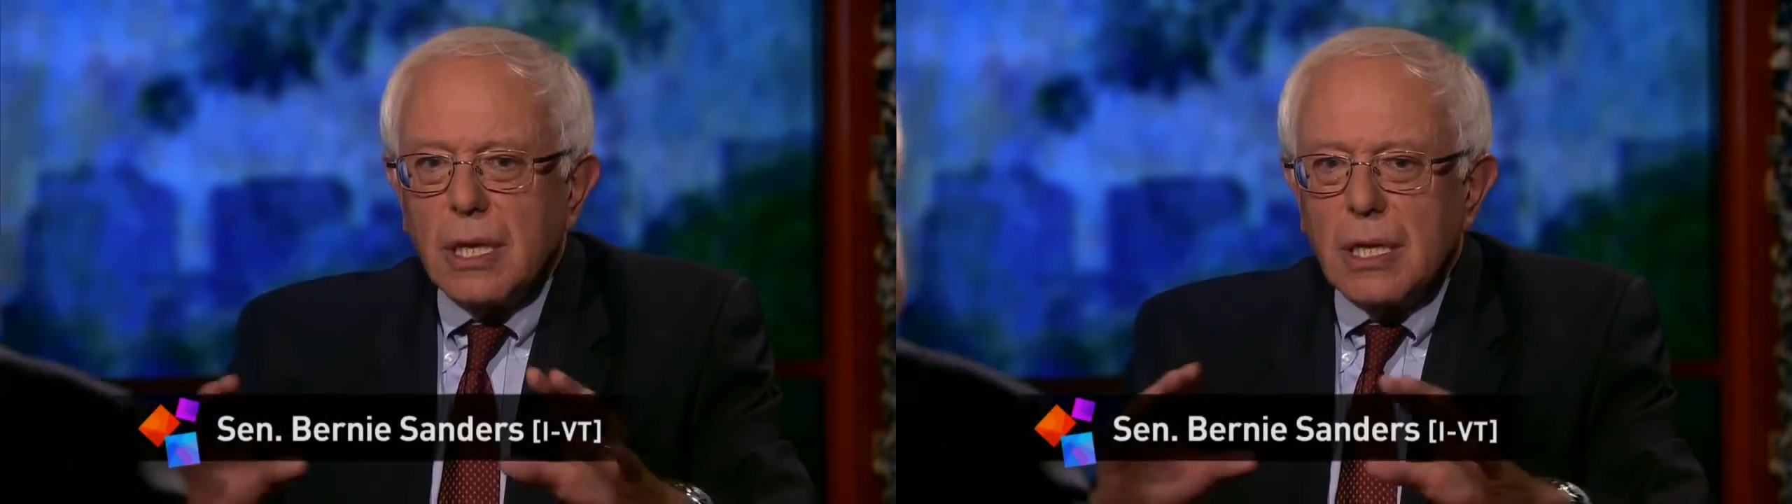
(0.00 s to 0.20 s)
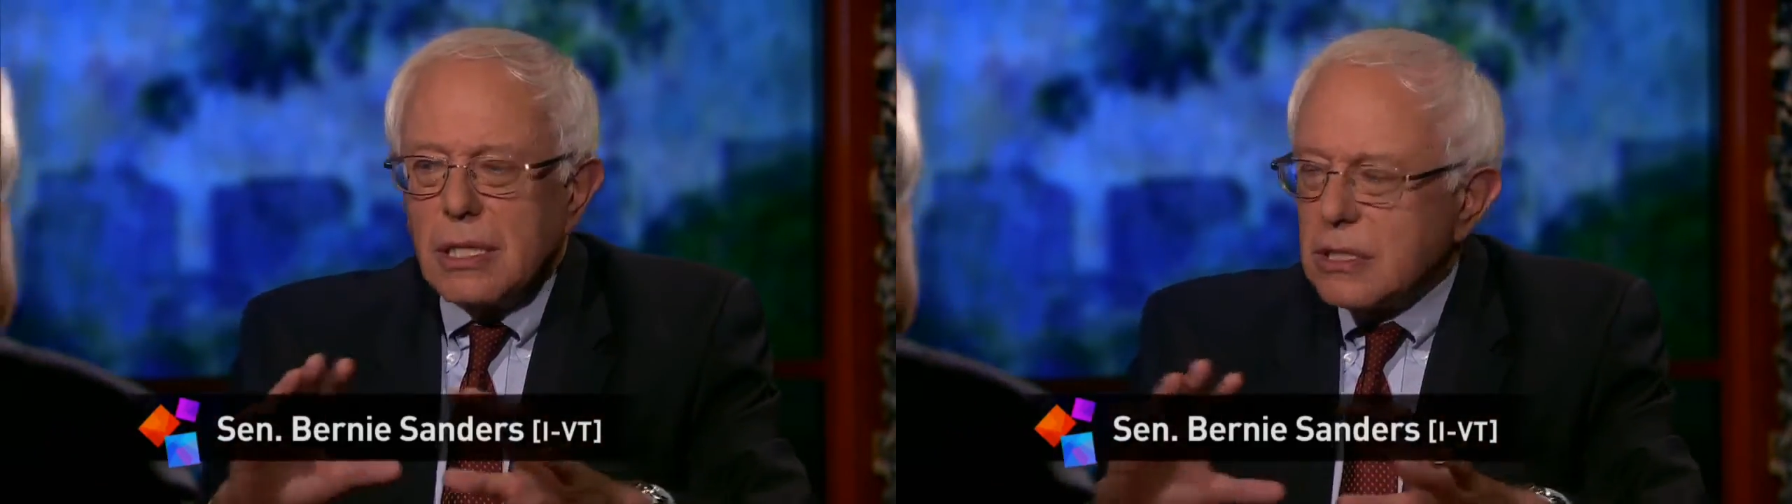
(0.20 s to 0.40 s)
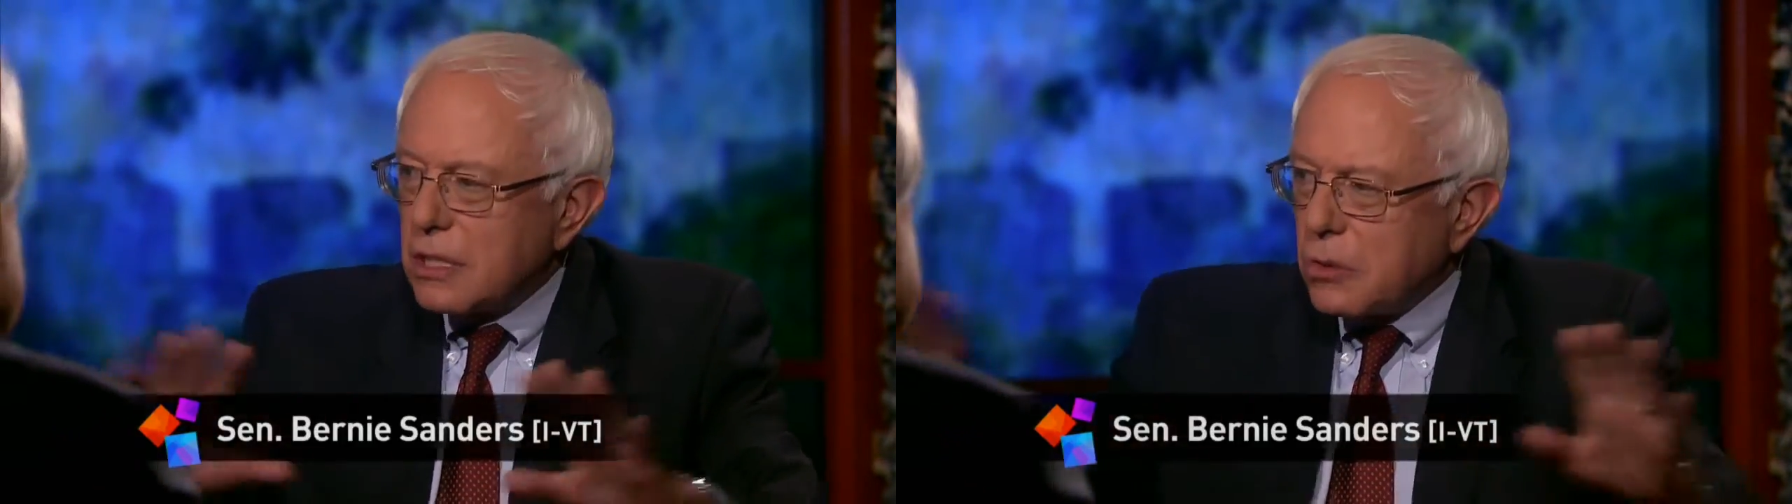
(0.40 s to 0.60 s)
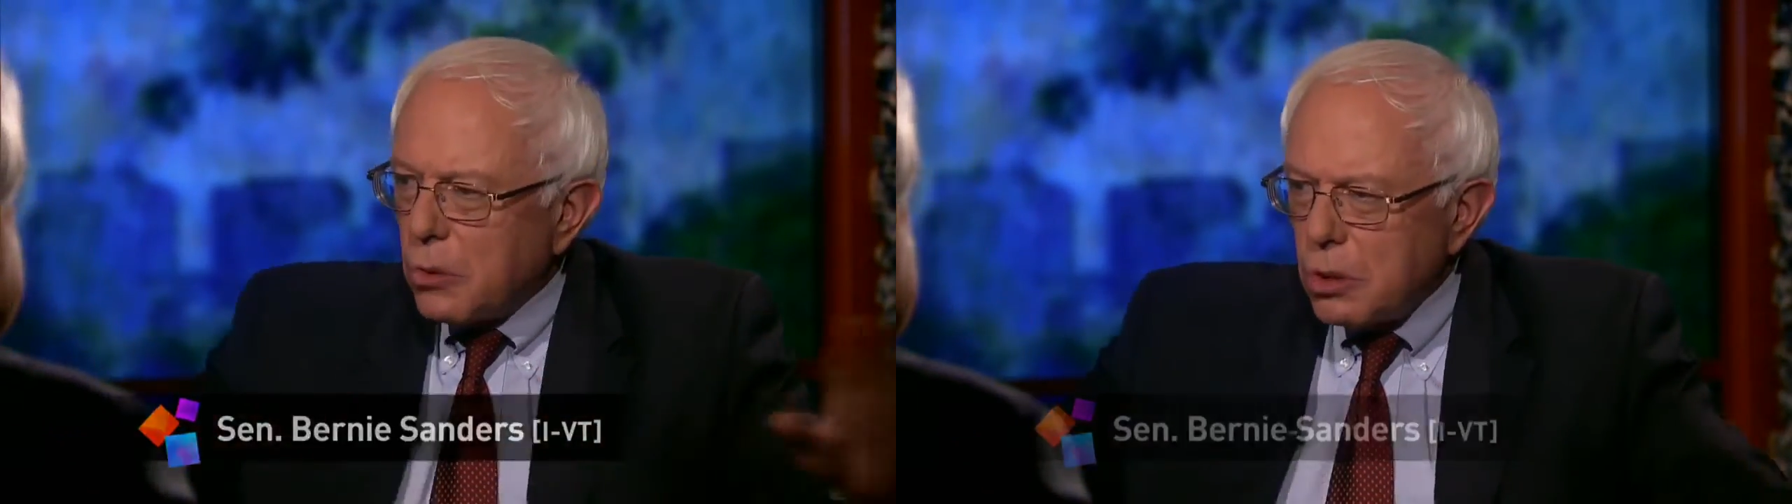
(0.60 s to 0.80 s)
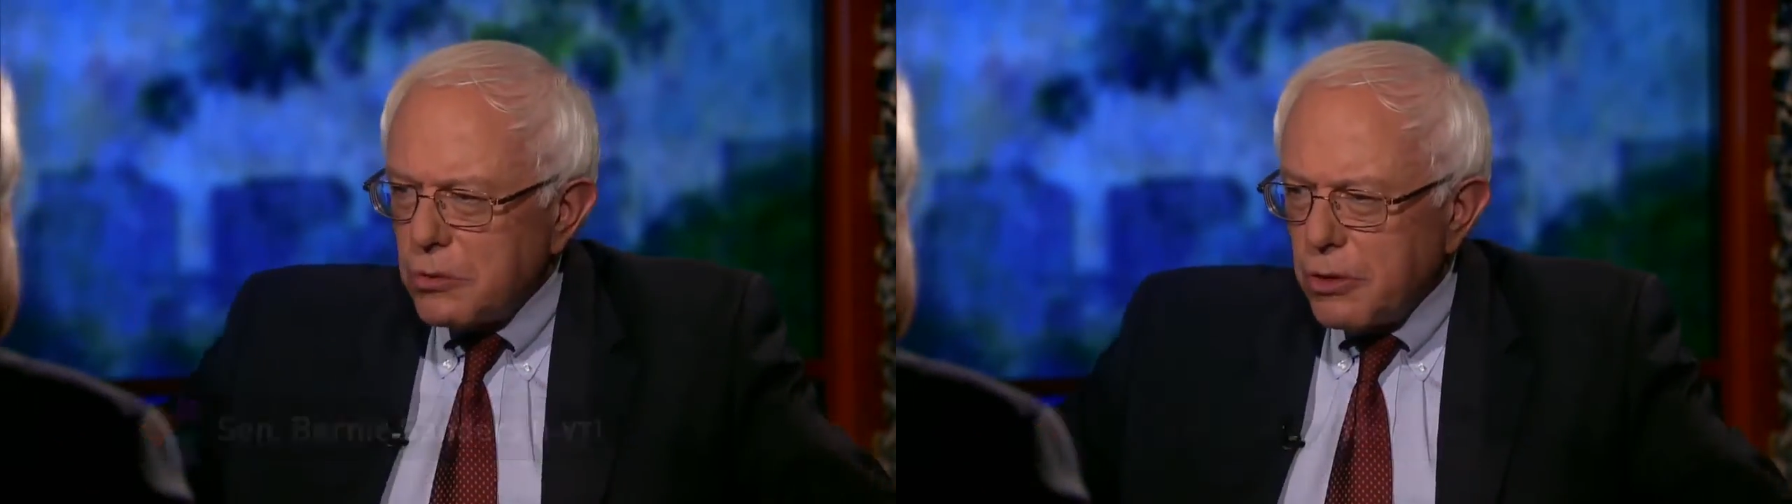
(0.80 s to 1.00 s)
he said to
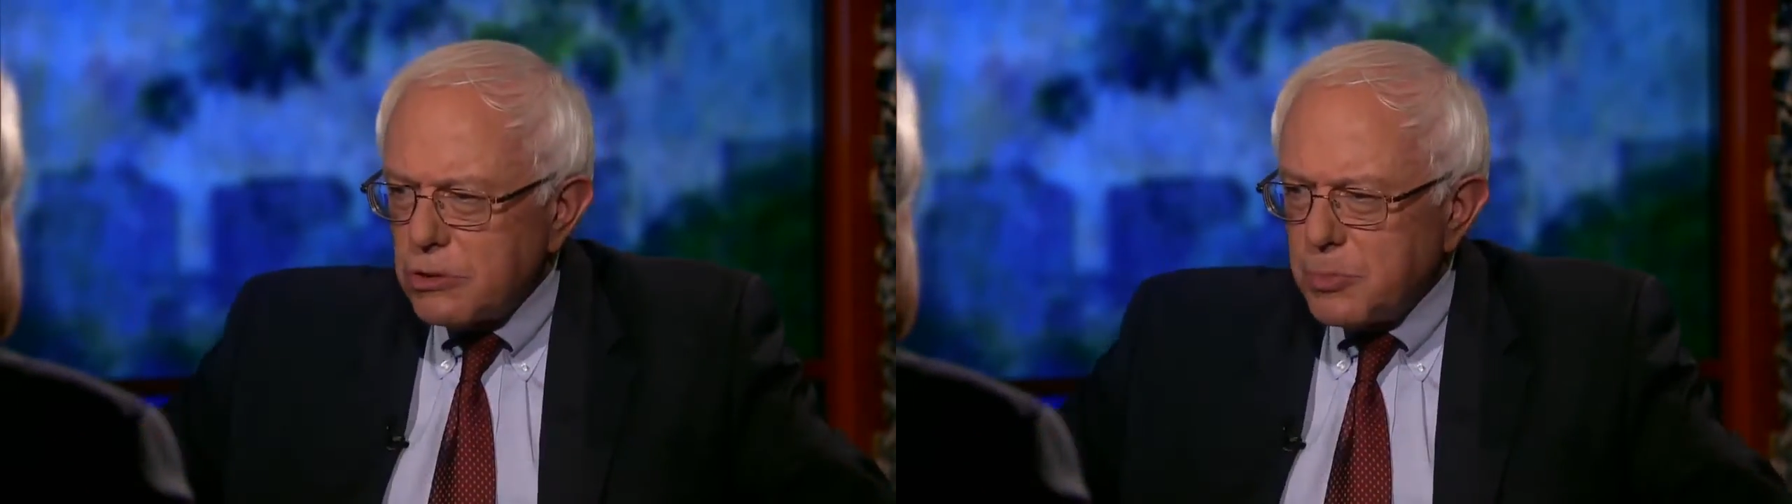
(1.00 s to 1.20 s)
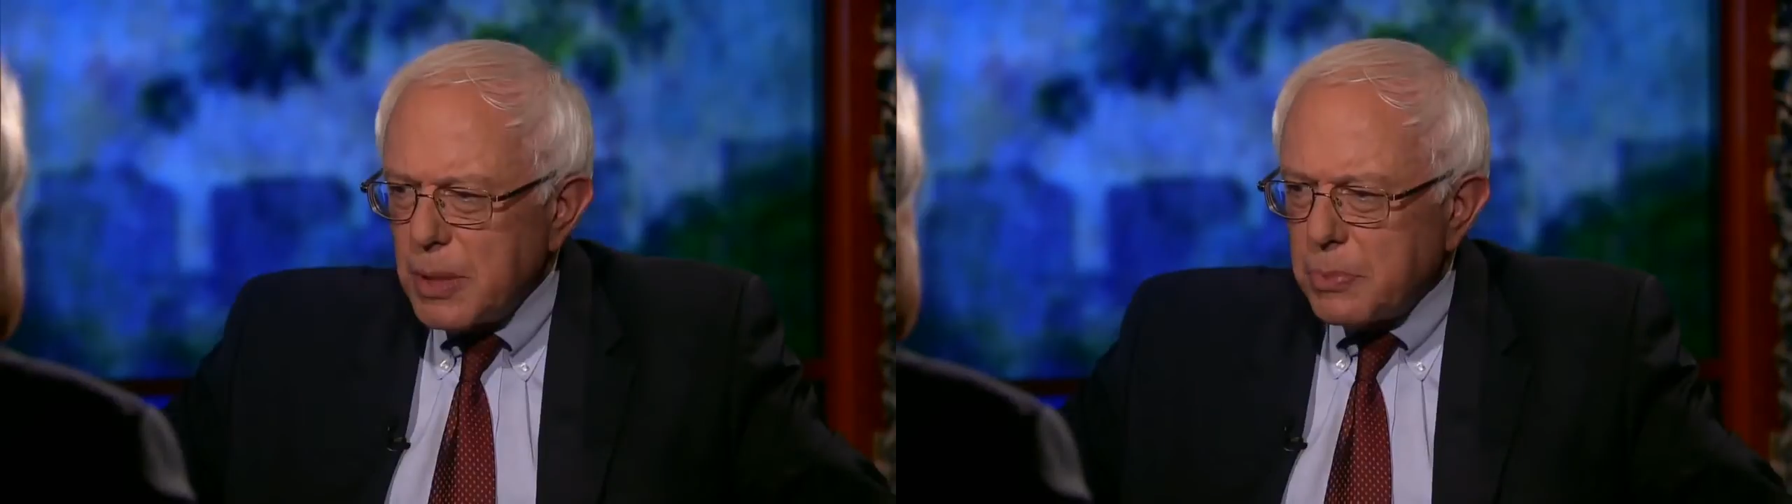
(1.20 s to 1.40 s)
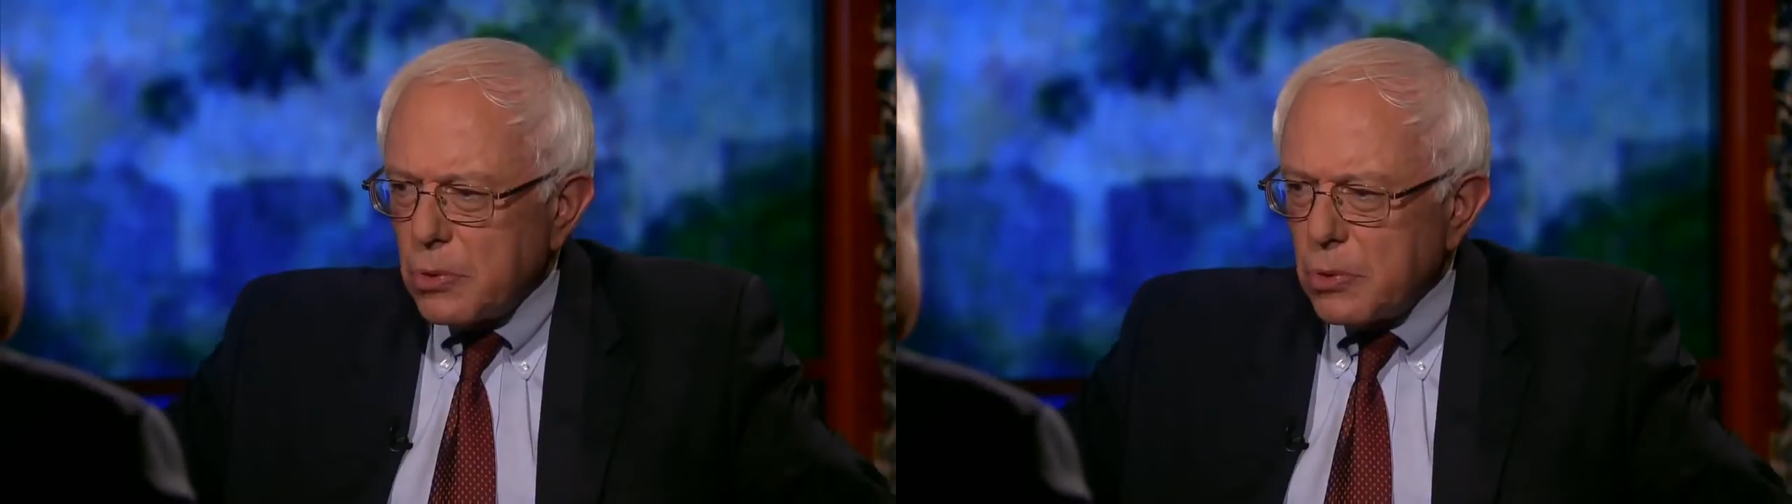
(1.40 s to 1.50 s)
all of those people,